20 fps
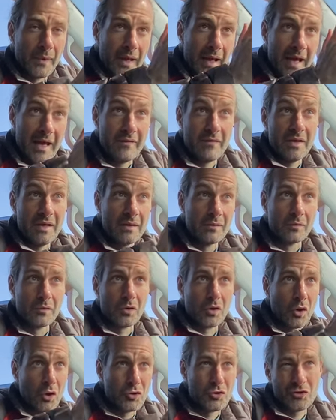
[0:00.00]
heavy,
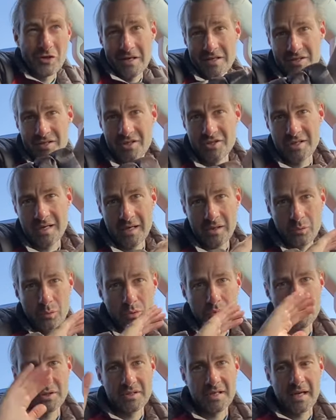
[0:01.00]
contrasty shadow
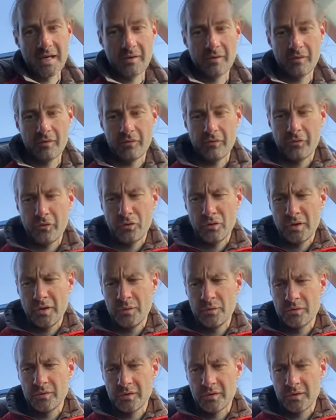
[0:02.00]
will just kind of fall
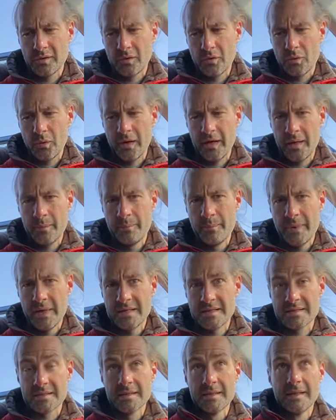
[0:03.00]
out quite a
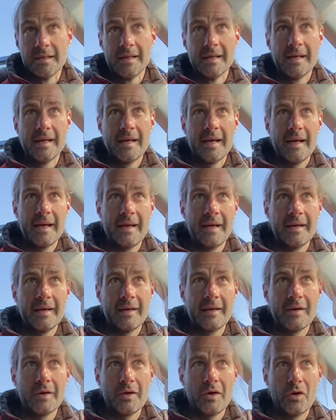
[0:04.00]
bit
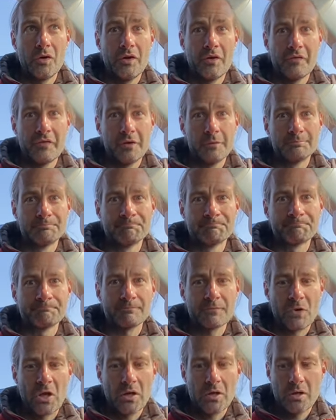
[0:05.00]
on the film.
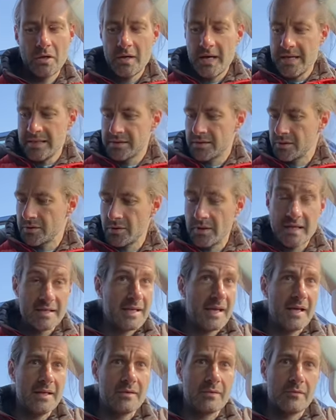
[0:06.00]
All right, so let's
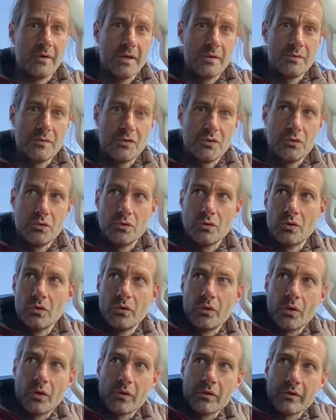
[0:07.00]
head round to
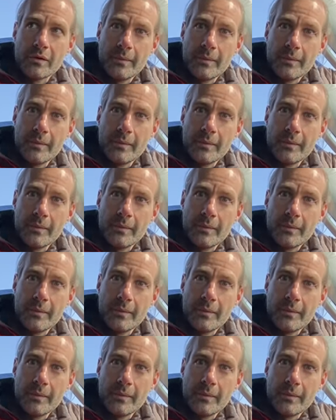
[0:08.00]
North